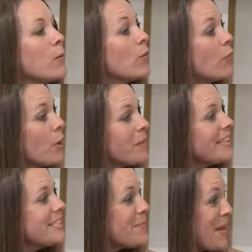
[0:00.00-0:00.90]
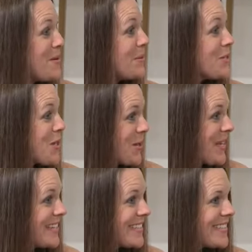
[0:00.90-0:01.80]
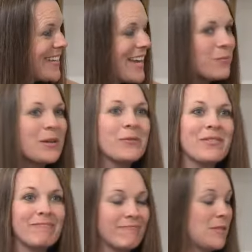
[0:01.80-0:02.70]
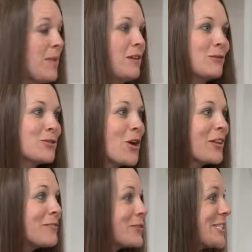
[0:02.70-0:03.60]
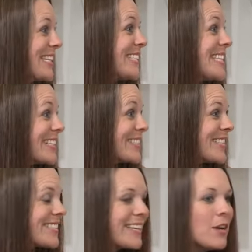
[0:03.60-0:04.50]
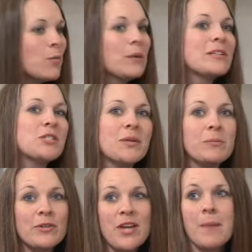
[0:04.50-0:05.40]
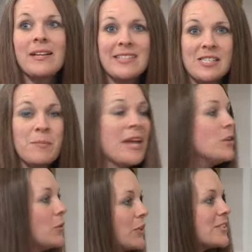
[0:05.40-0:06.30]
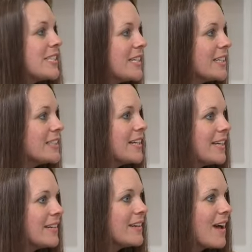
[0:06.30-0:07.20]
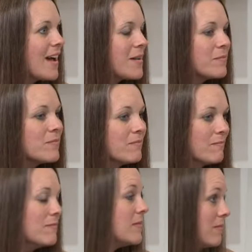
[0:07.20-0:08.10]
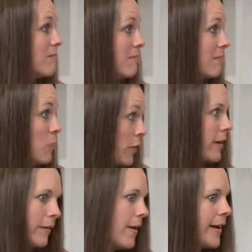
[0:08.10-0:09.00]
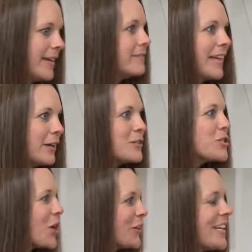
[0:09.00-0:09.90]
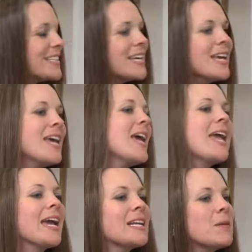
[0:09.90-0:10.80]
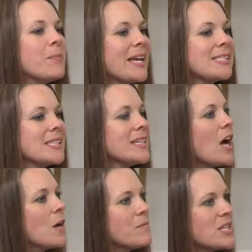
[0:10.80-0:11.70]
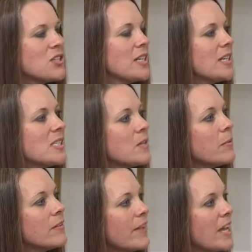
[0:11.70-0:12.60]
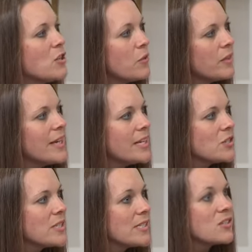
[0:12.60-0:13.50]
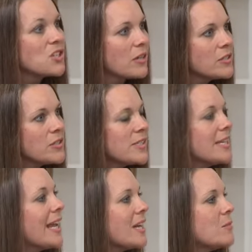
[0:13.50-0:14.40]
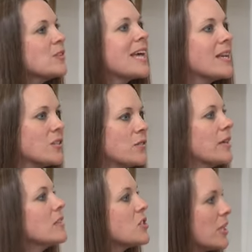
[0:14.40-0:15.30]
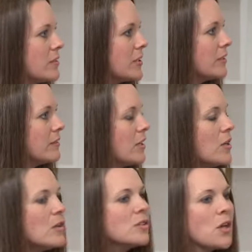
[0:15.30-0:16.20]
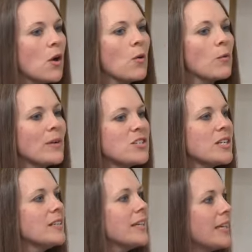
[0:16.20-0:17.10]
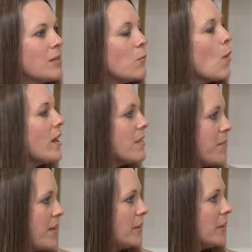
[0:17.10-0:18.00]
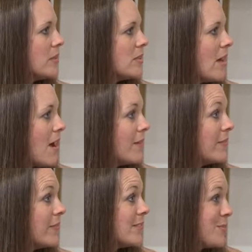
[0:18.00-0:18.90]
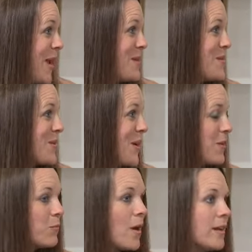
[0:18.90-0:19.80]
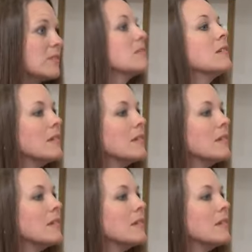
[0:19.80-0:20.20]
we were formerly spay neuter Charlotte, mm -hmm. and we were spay neuter Charlotte for six years. We were doing predominantly spay neuters here in um, North Carolina, here in Charlotte. And basically, our mission is to prevent euthanasias in shelters and animals entering the shelter. So, originally, one of the pillars of spay neuter was